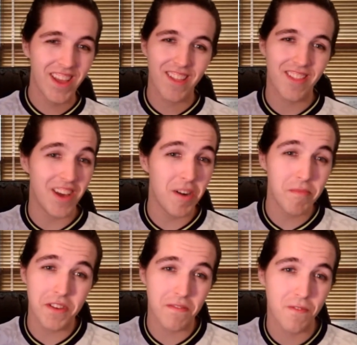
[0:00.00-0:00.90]
That'll
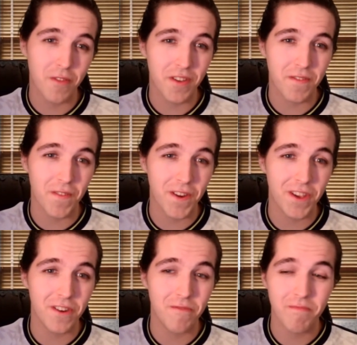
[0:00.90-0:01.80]
be it for this
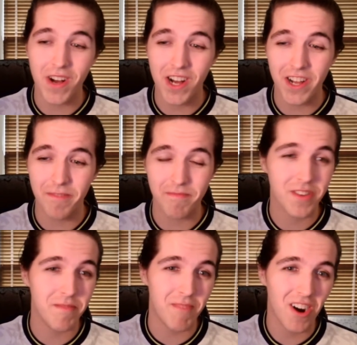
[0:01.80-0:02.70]
video.
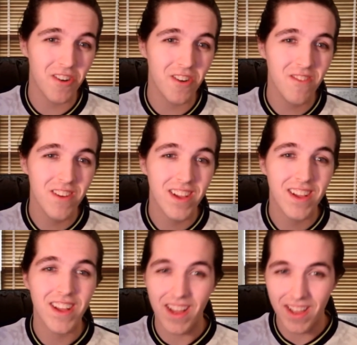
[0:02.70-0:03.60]
Tomorrow,
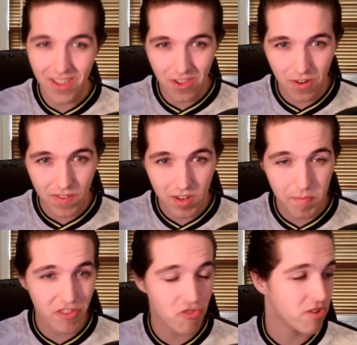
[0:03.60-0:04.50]
you have a
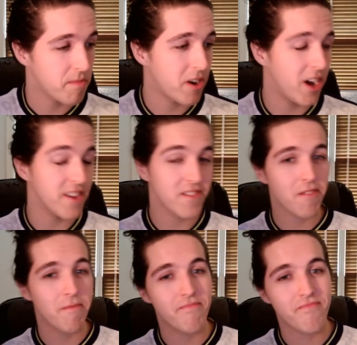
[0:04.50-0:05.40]
special surprise.
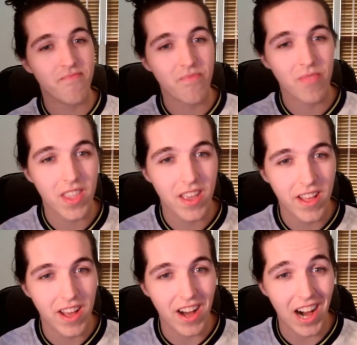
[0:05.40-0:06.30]

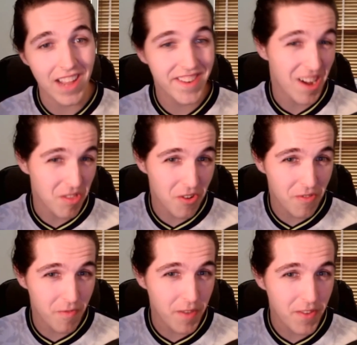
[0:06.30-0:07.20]
I download
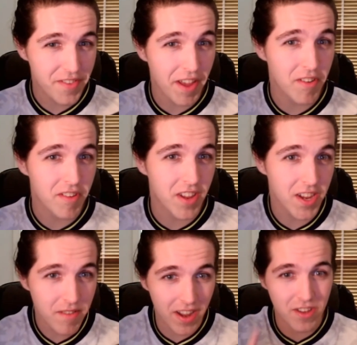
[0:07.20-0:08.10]
FIFA
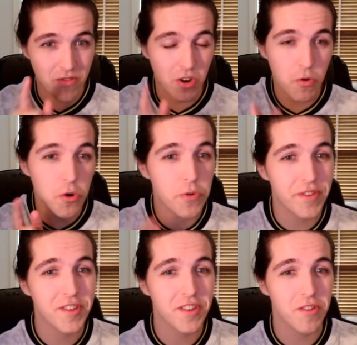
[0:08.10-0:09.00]
17, and you know who is
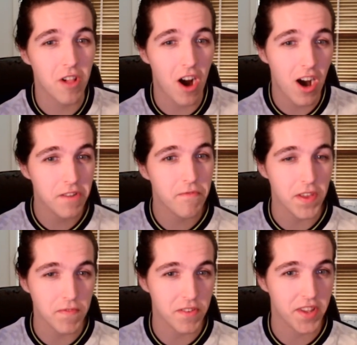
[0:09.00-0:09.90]
still on
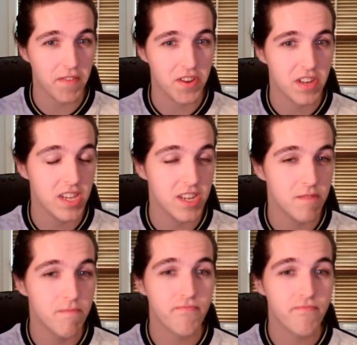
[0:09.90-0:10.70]
FIFA 17?